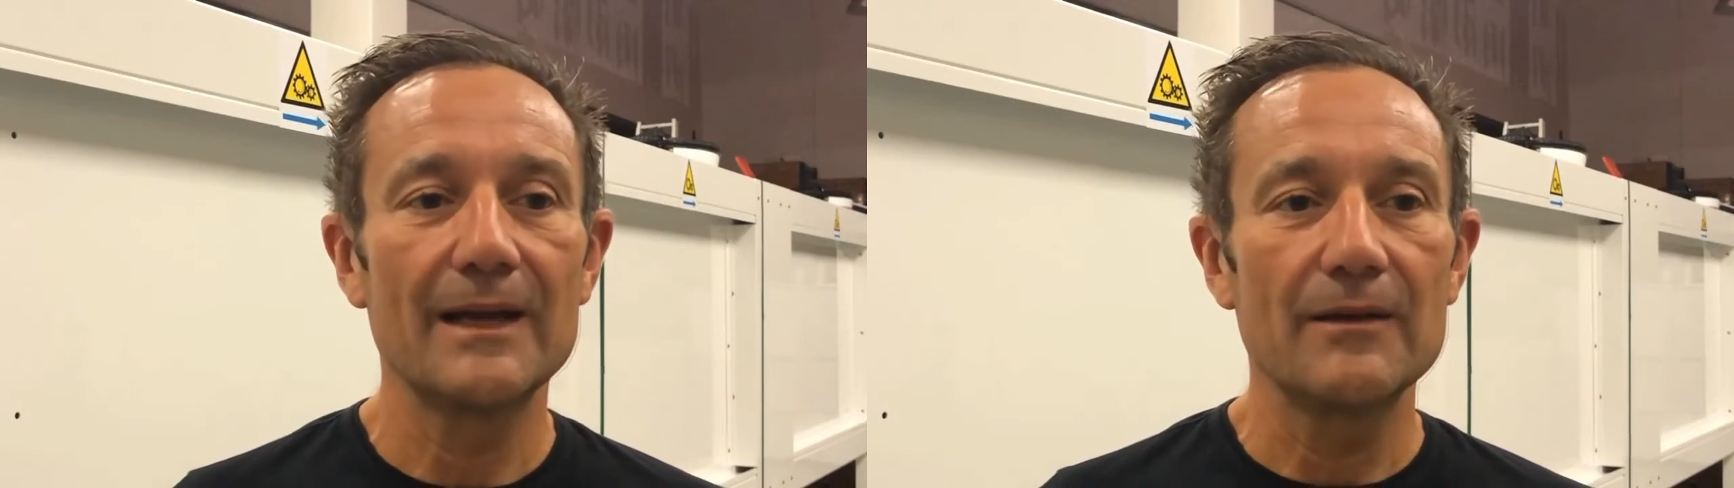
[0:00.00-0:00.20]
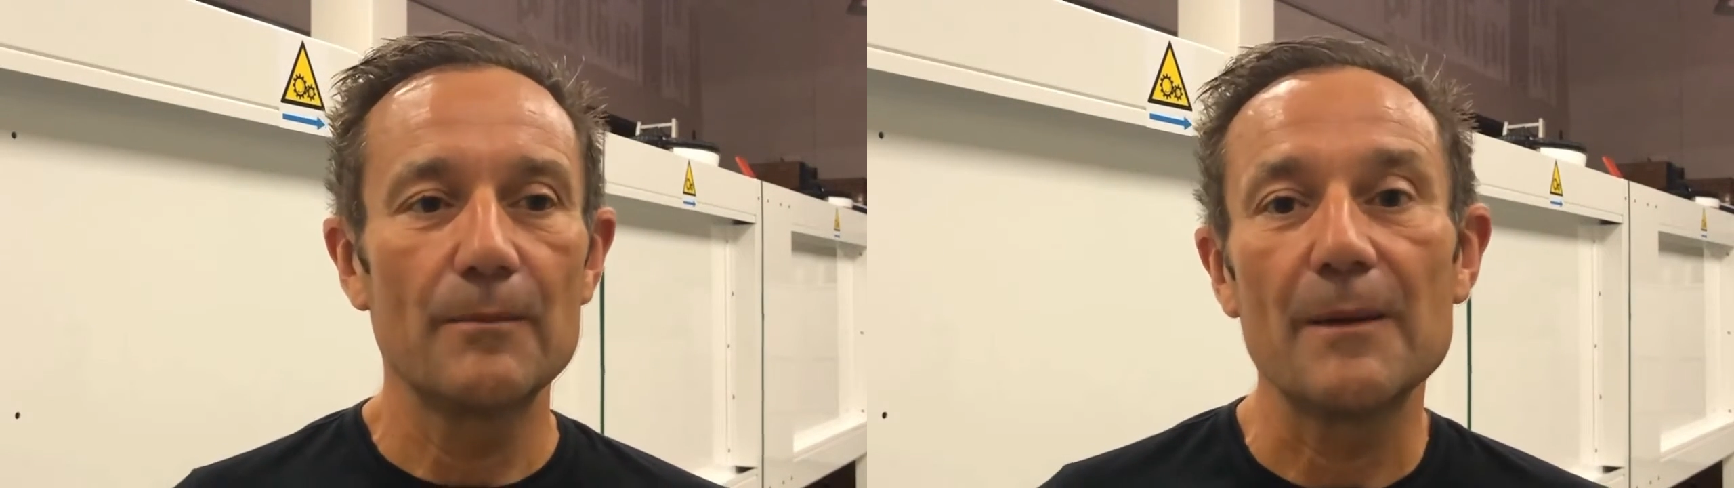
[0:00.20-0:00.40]

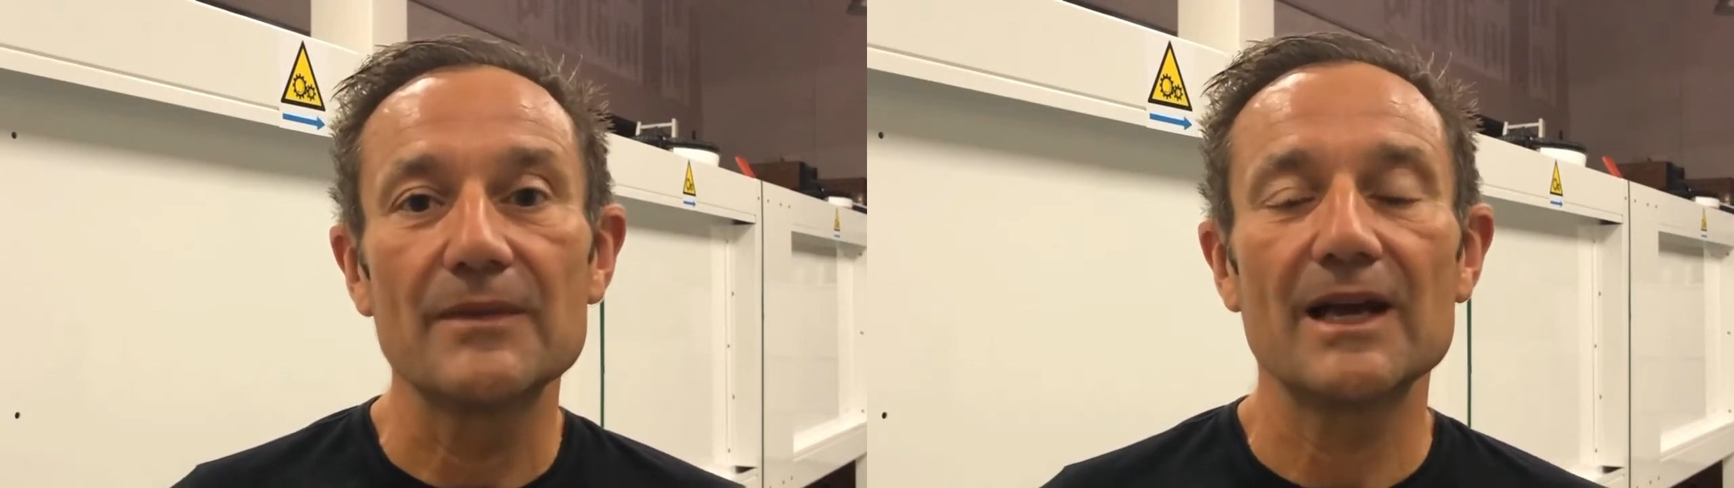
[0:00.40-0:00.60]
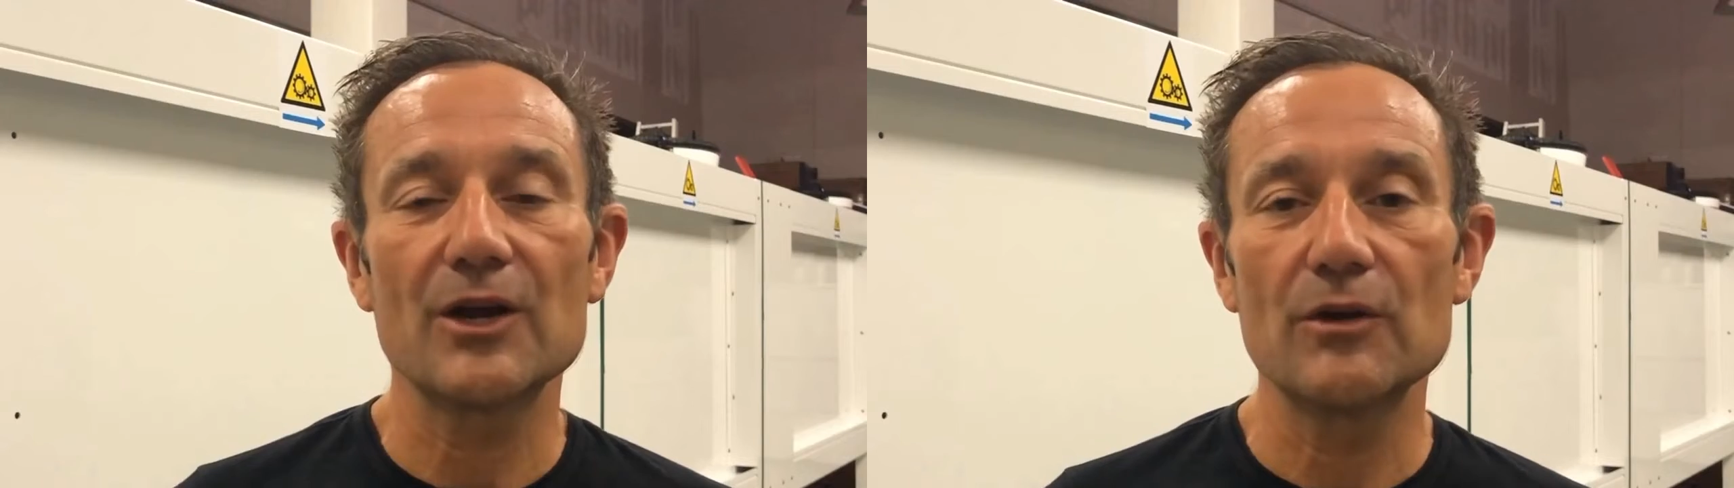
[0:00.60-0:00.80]
these
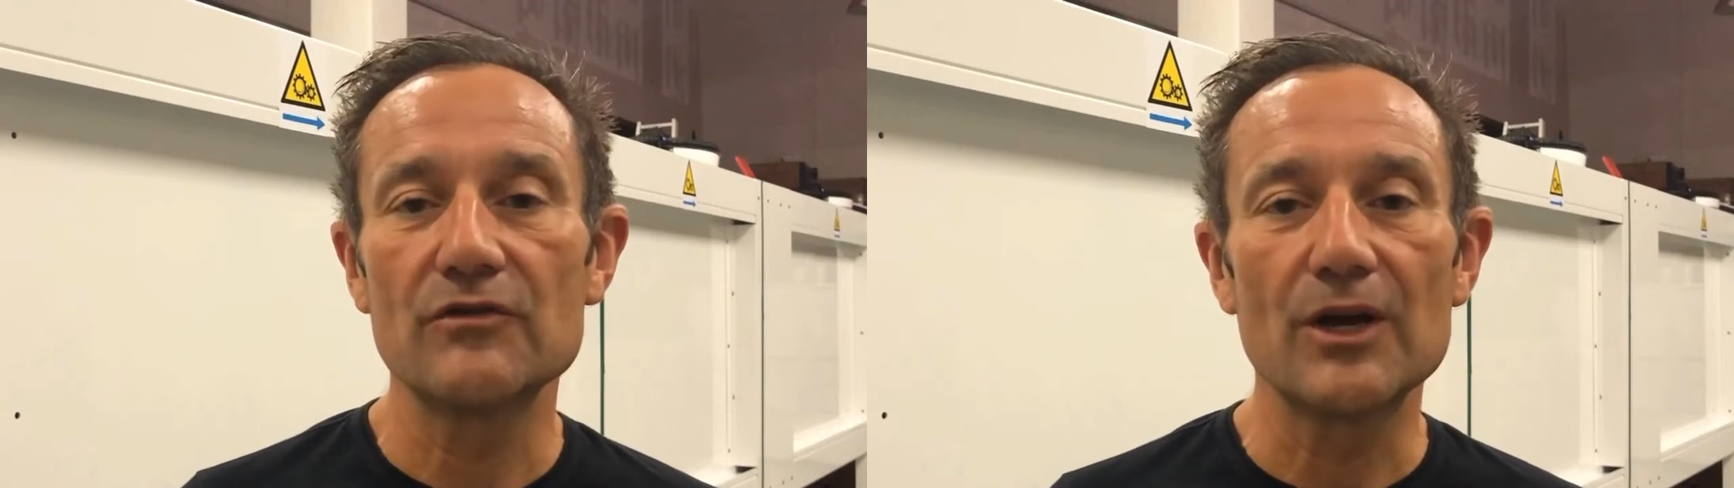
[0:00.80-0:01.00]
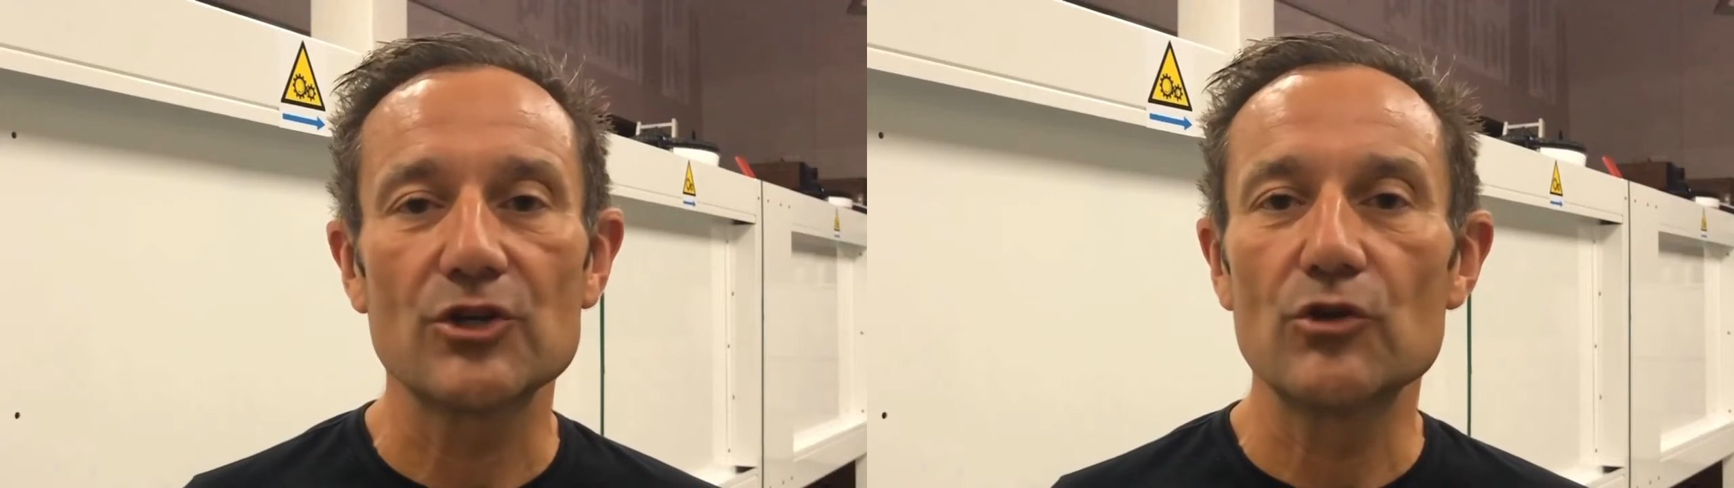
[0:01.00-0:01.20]
pumps
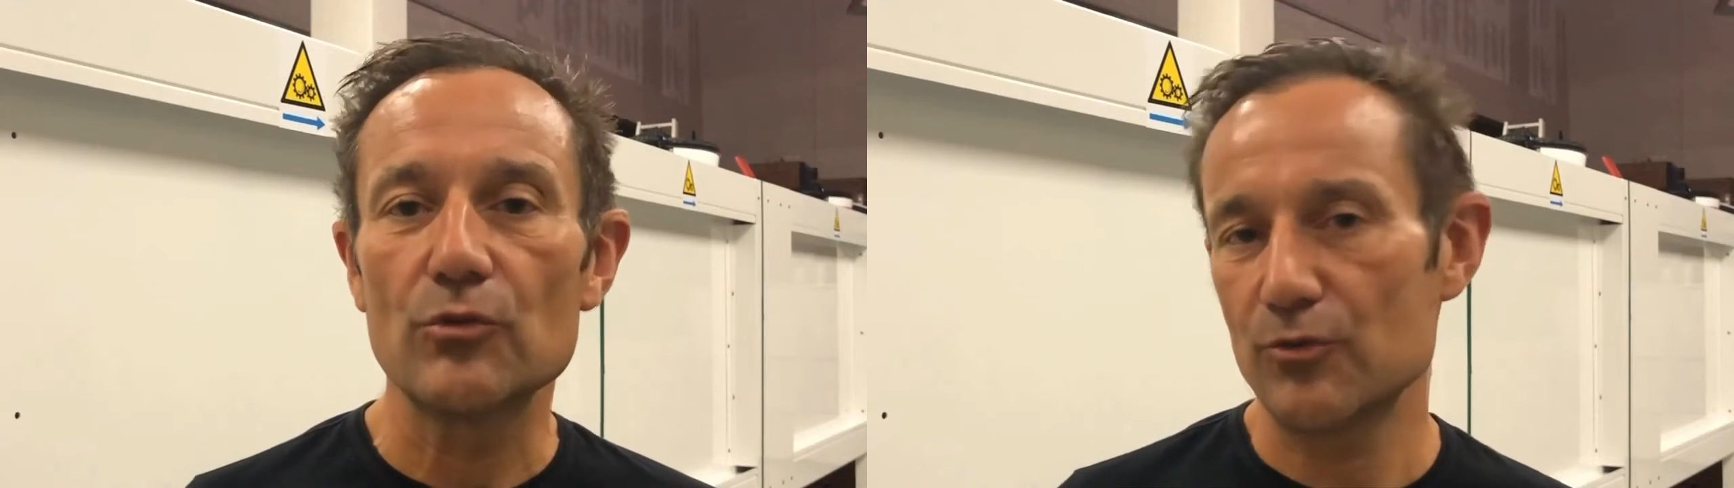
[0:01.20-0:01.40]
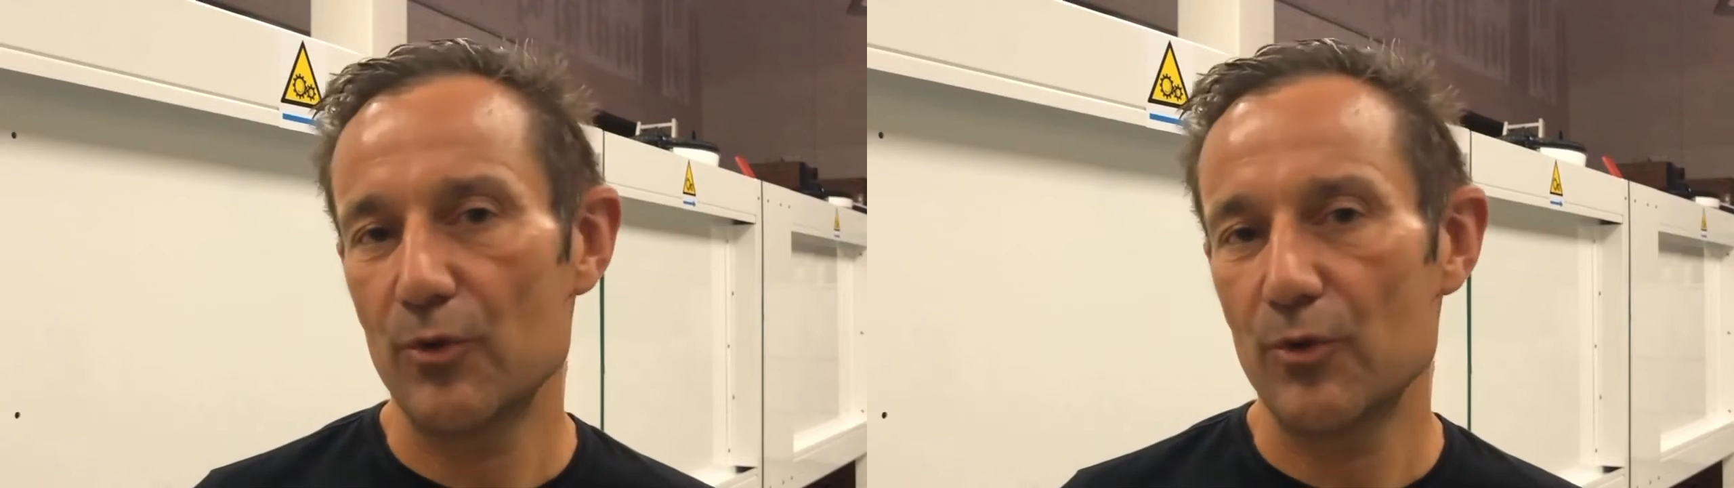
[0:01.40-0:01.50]
cannot function